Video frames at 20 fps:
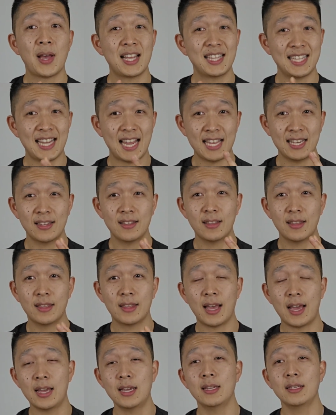But at the end of the
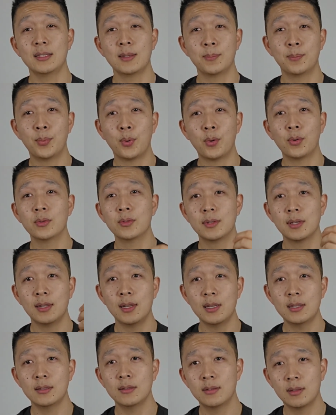day, it's important to
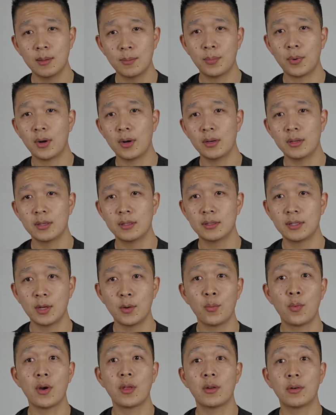listen to the body to
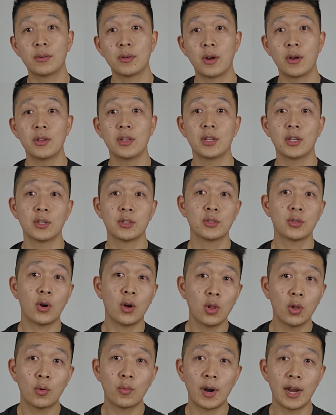see whether or not you can
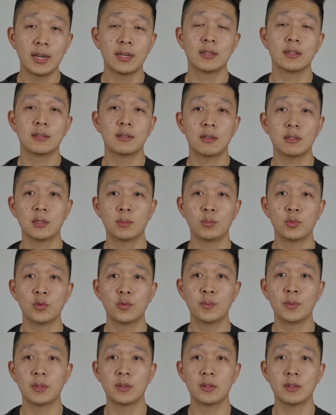tolerate such a
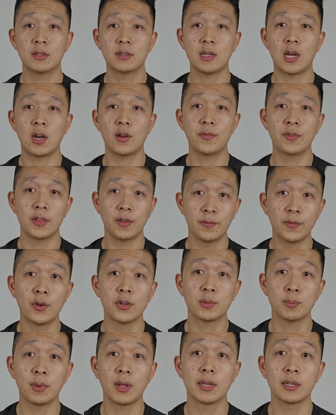movement to start off in the
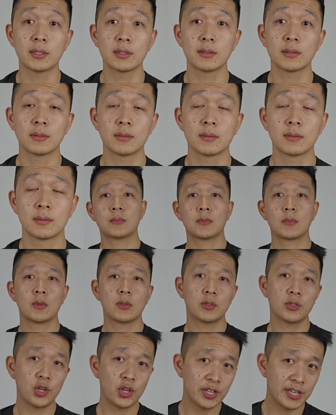first place.
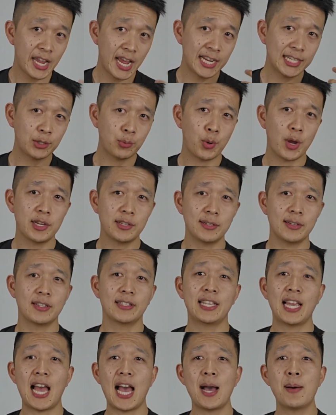So your next question
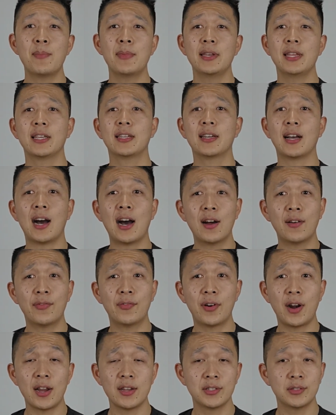is, how many
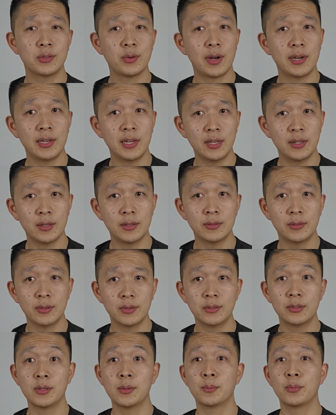calf raises do I need to
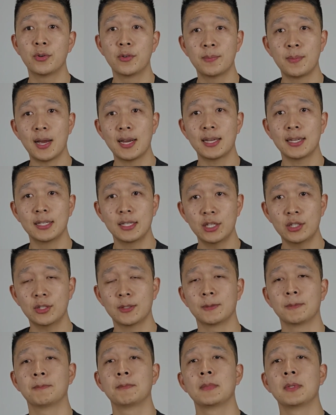do to improve my
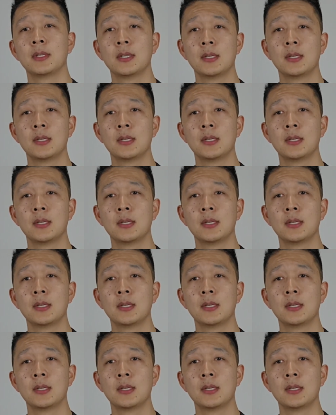condition?